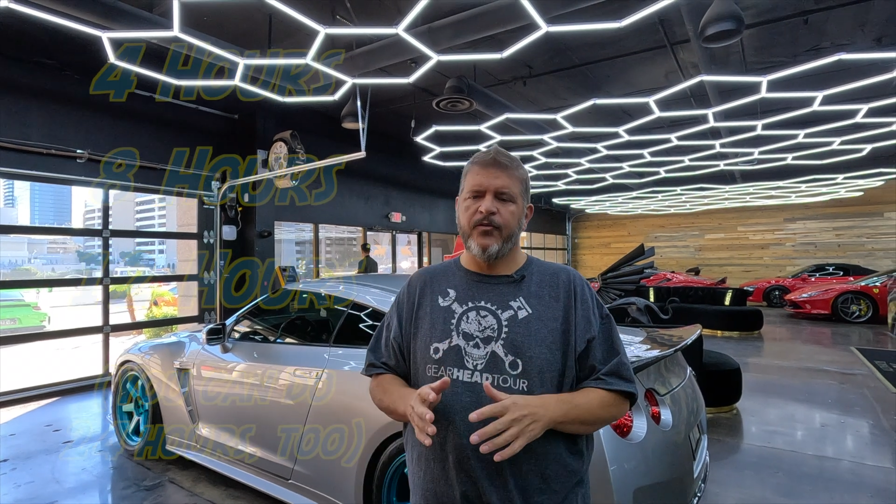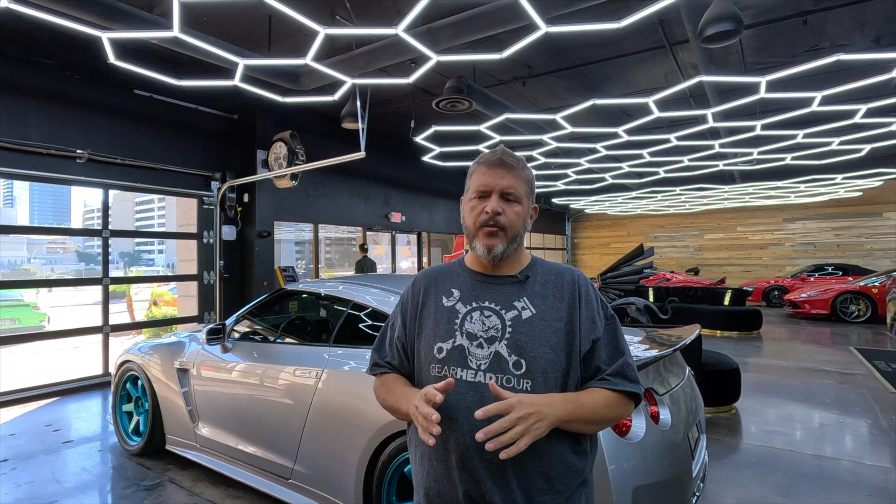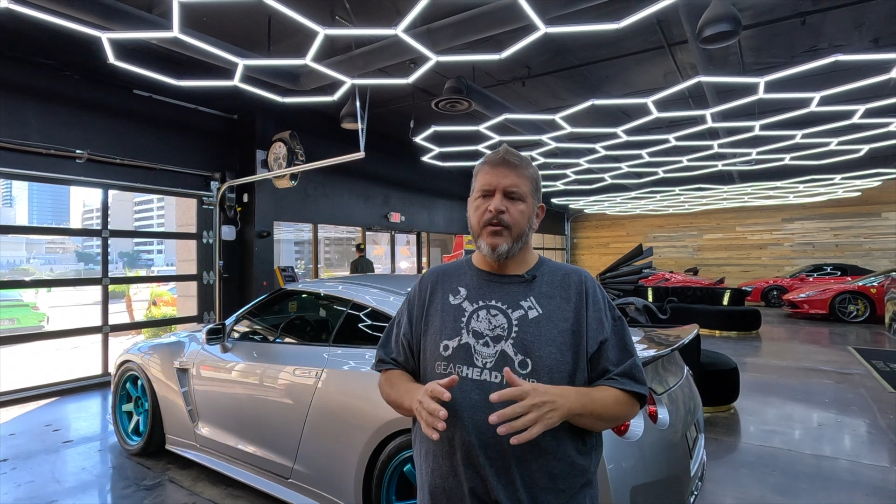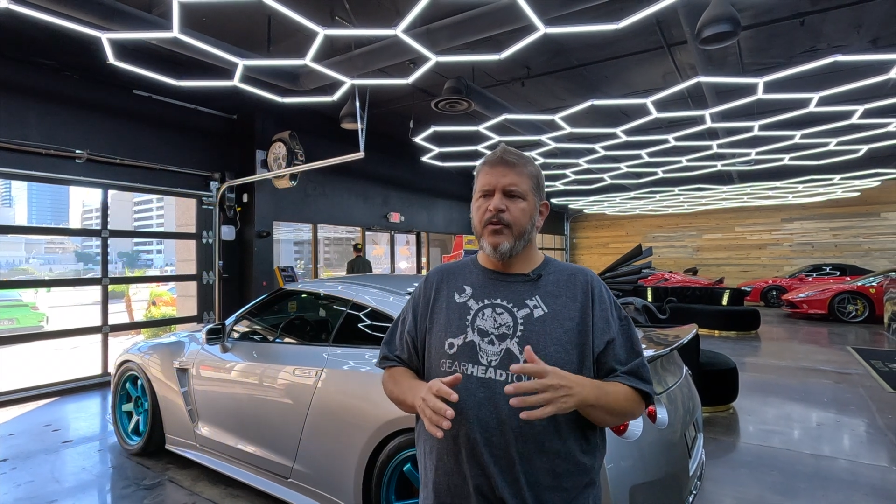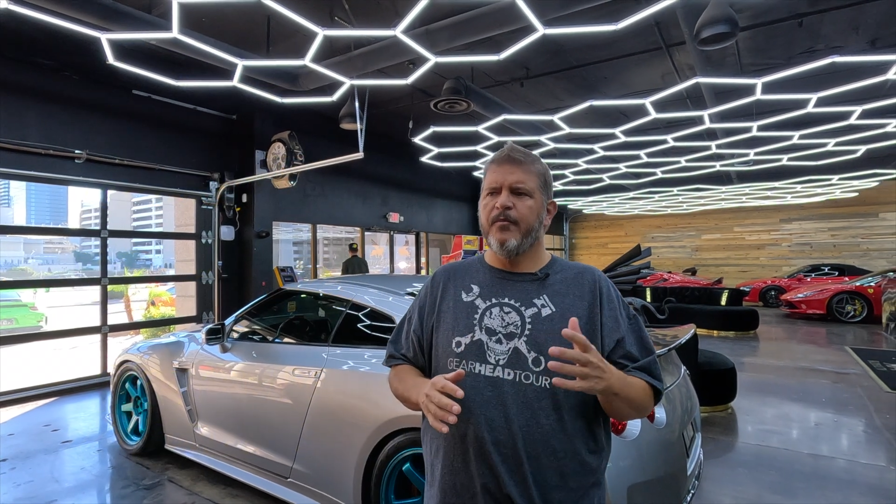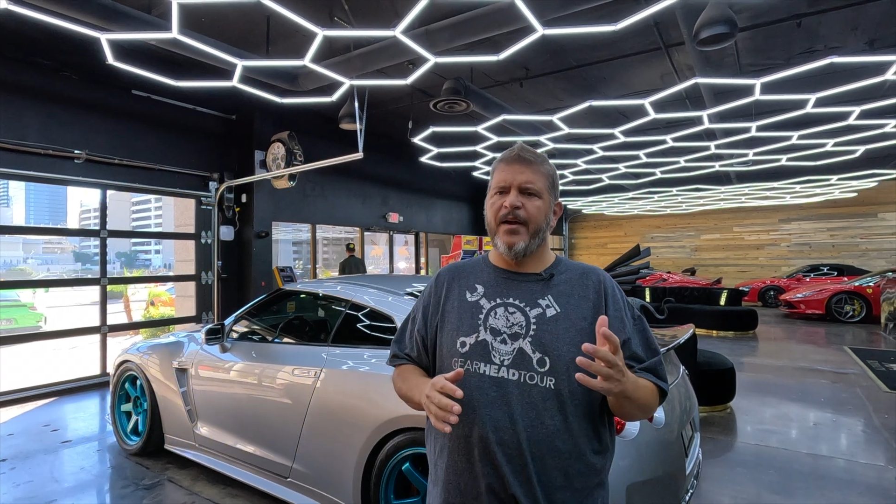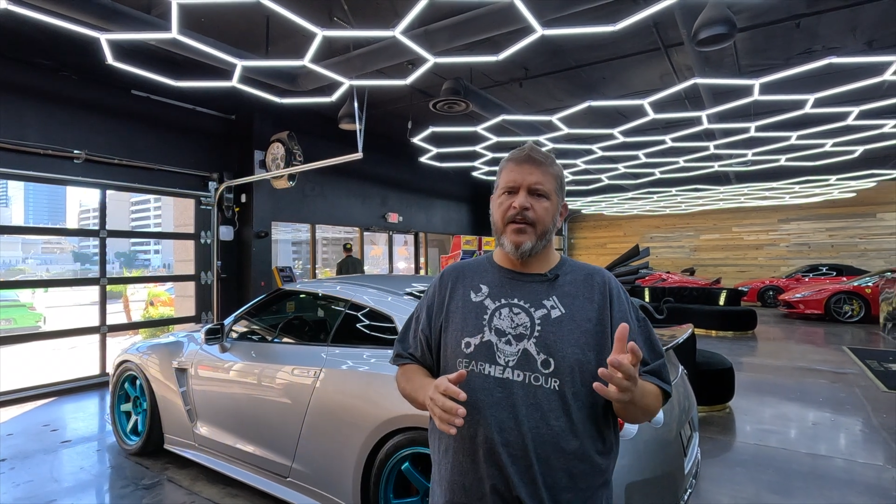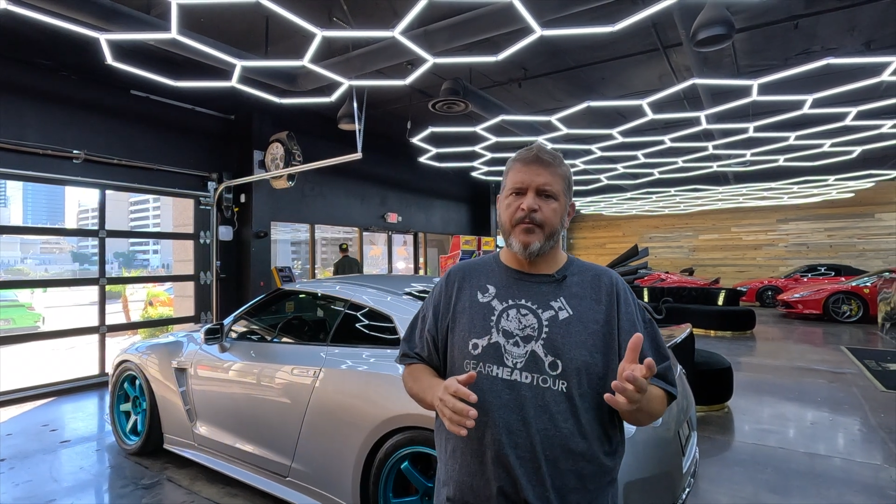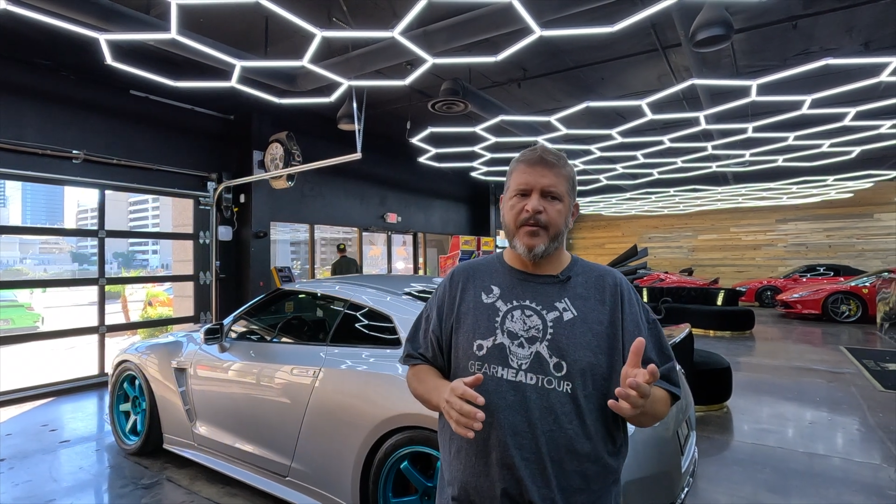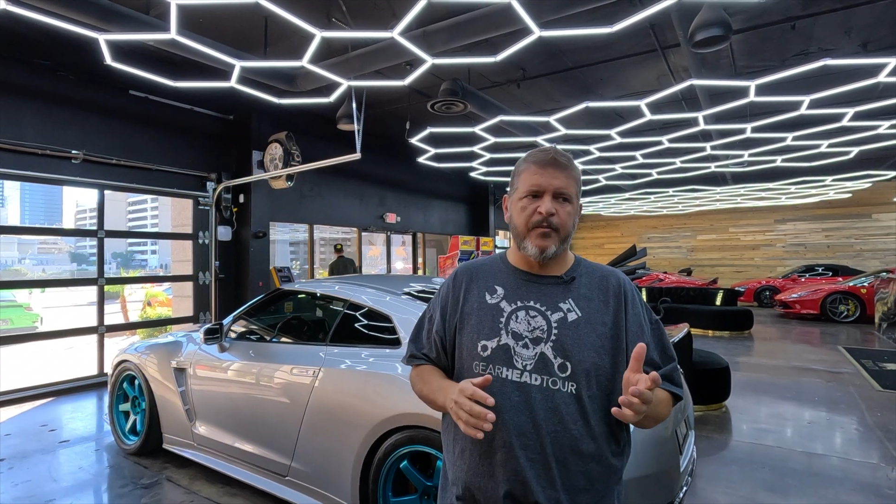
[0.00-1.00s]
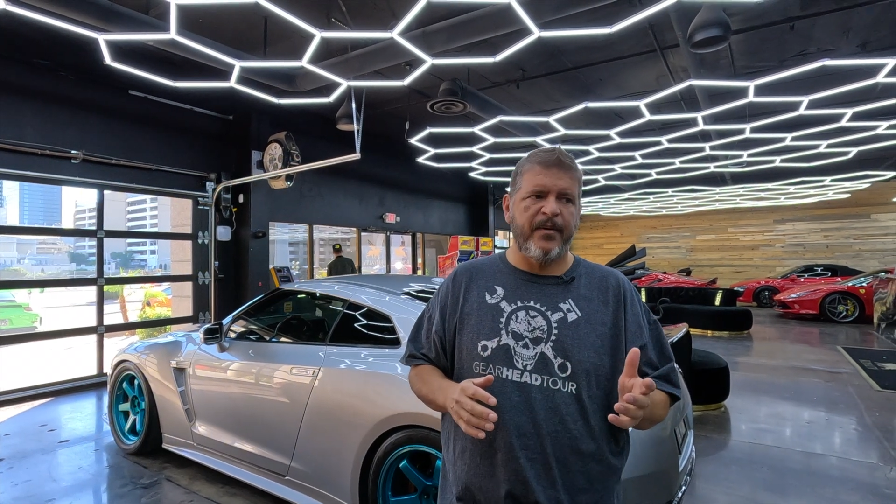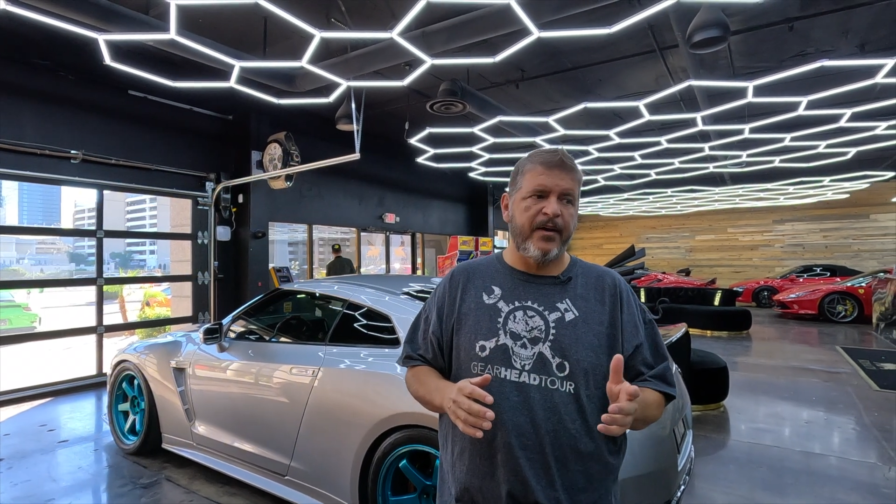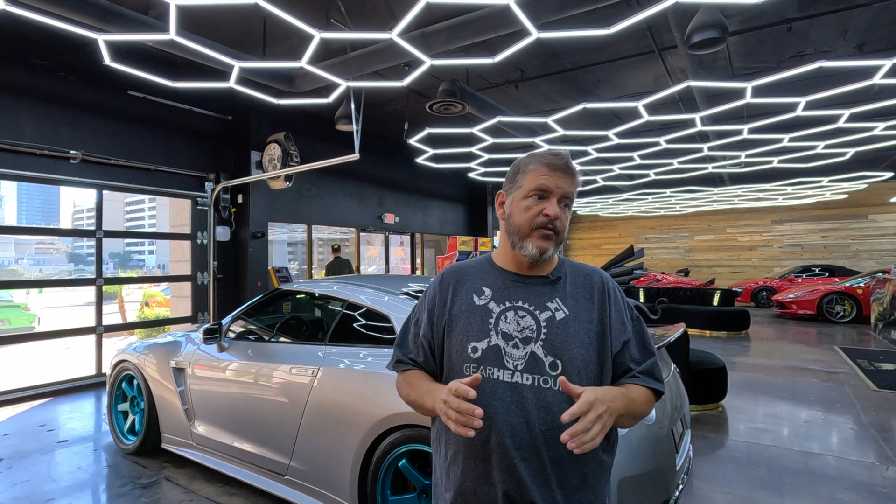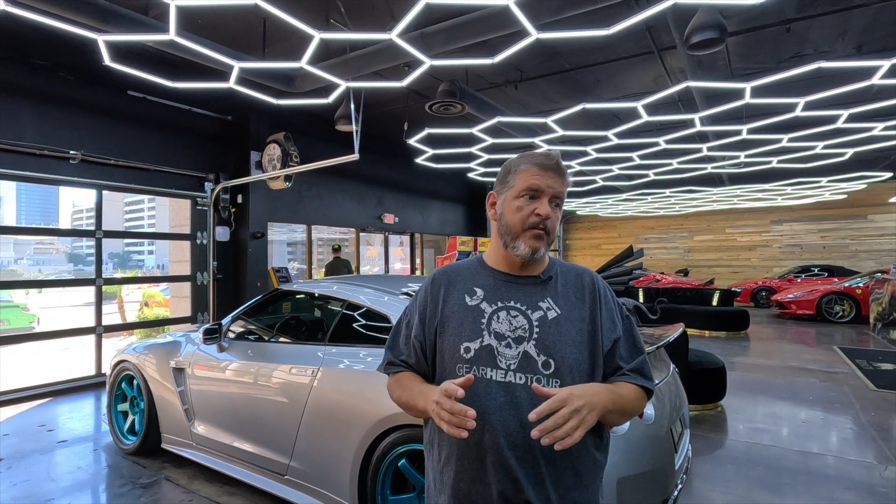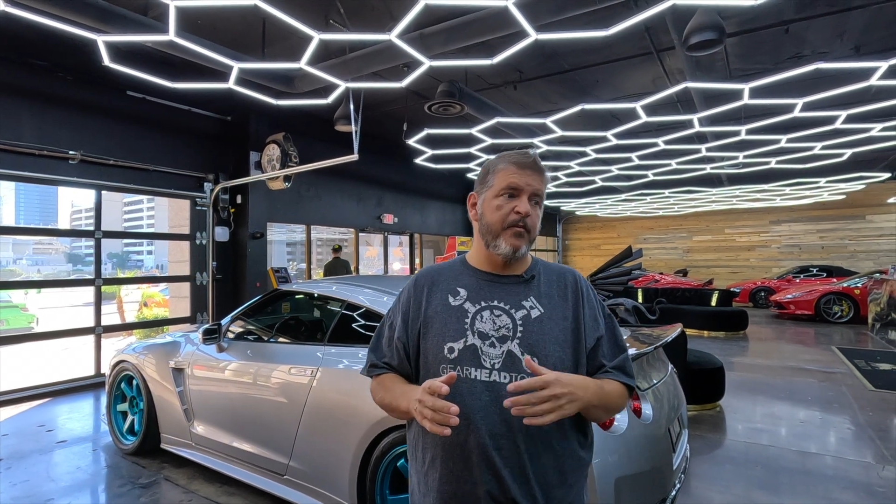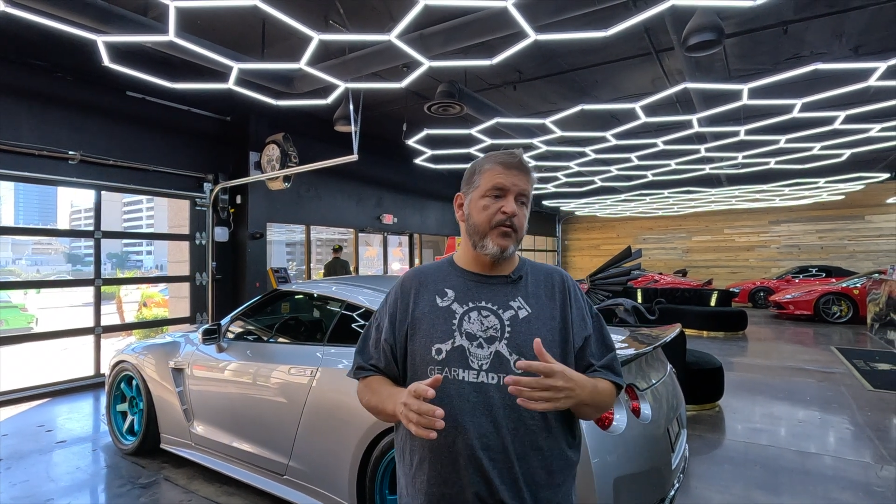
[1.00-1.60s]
So you might expect to pay somewhere